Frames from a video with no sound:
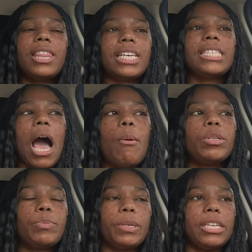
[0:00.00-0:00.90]
This
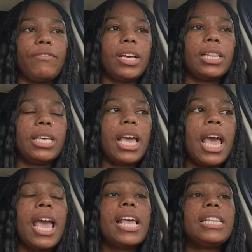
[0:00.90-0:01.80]
album specifically,
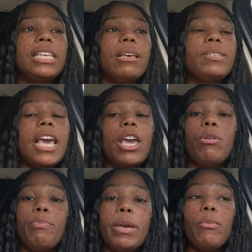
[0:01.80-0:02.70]
it seems like it
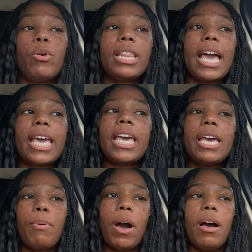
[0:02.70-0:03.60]
would be more like
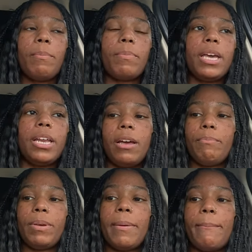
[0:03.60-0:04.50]
hip-hop and
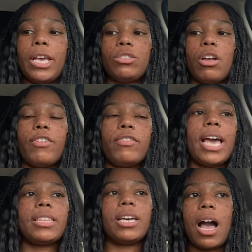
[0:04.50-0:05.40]
upbeat based off of
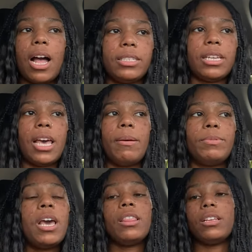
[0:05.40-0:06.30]
like the
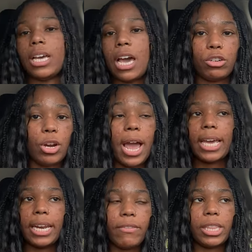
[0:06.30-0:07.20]
concept, the title
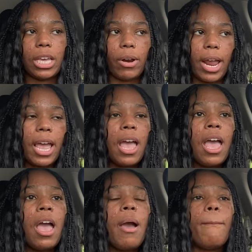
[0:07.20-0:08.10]
track and everything, right?
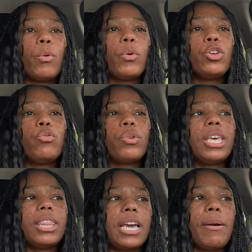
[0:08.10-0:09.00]
But when you
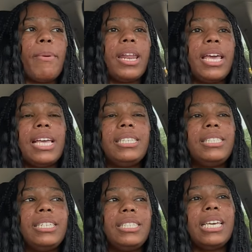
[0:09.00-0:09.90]
really think about it,
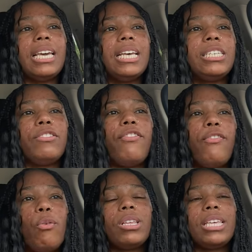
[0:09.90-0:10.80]
NCT isn't
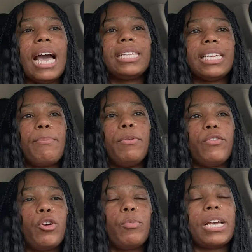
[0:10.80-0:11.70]
fully that type
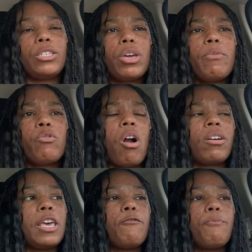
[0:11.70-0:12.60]
of group. Like, don't get me
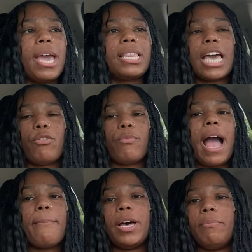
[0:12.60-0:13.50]
wrong, they've made like
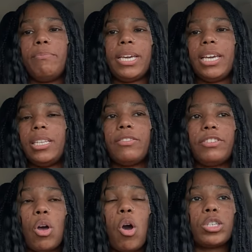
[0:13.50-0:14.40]
rap upbeat
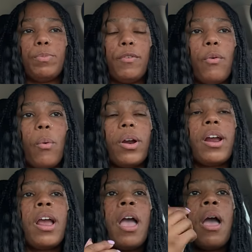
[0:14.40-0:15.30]
songs
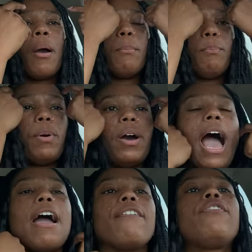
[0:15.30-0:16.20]
before, but
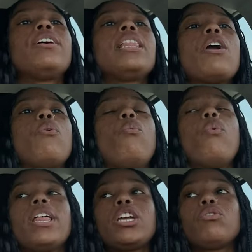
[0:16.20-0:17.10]
I feel like
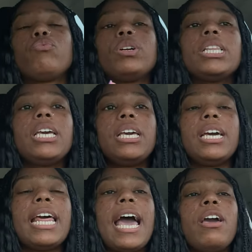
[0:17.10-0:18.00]
what they're really
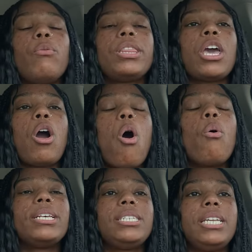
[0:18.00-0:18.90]
good at and what they
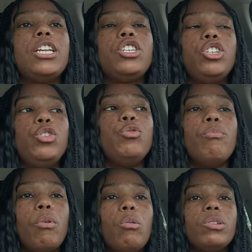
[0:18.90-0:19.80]
always tend to do
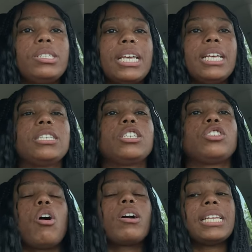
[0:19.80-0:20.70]
most is the
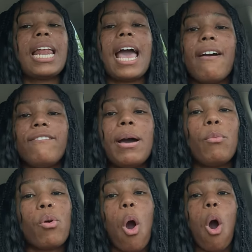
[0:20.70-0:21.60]
songs that have that
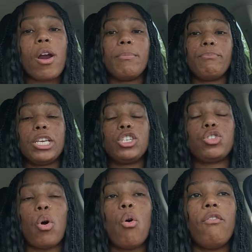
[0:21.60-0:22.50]
more R&B
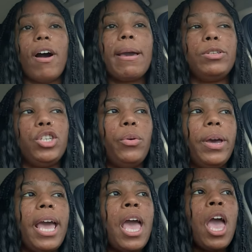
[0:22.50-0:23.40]
soul vibe to
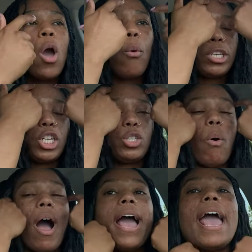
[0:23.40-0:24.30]
it, which is
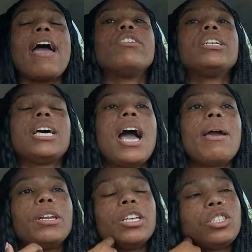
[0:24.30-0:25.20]
why every
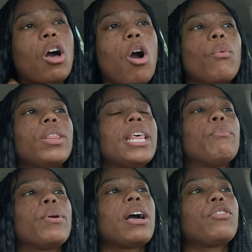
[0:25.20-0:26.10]
time in a song when they
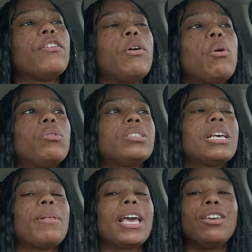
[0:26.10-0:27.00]
bring out the vocals,
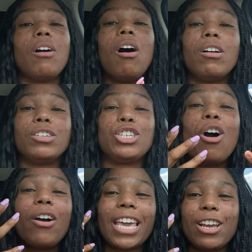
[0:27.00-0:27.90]
I'm like, y'all, do
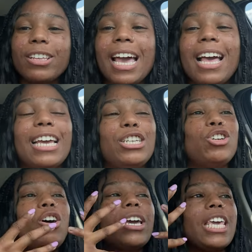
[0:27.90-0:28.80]
y'all hear that? Like, do
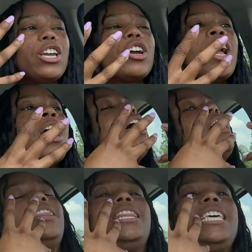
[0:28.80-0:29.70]
y'all hear
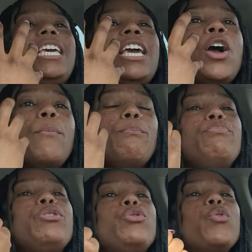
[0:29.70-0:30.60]
the
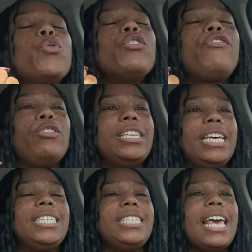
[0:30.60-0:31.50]

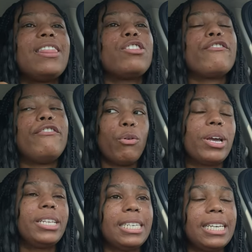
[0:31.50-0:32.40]
beautifulness in their
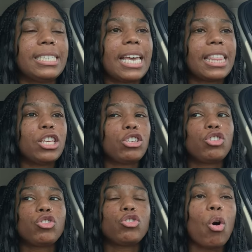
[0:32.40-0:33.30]
voices? Like, the
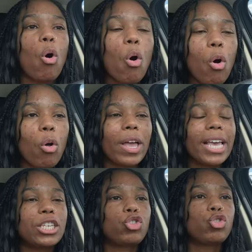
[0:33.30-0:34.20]
soul
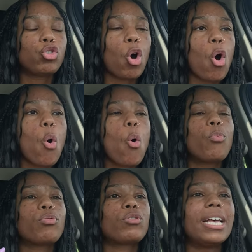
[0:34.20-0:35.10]
is so
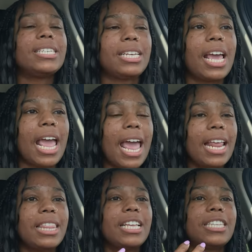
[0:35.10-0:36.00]
present
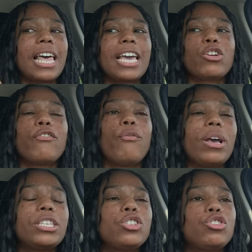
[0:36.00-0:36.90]
and like their
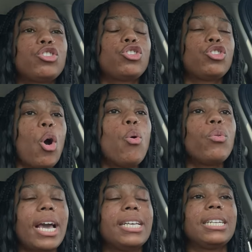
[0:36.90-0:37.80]
voices are just so
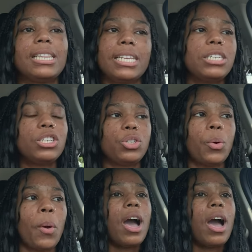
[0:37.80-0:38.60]
nice to listen to.